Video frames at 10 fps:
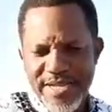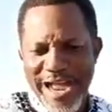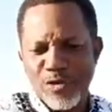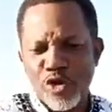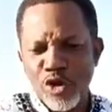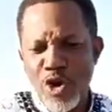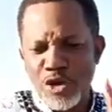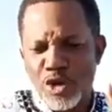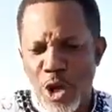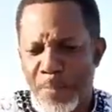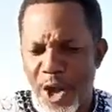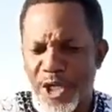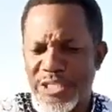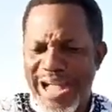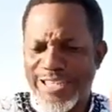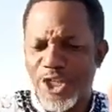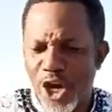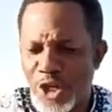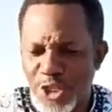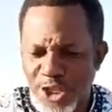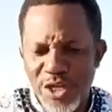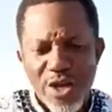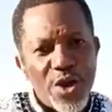that do not support their ideology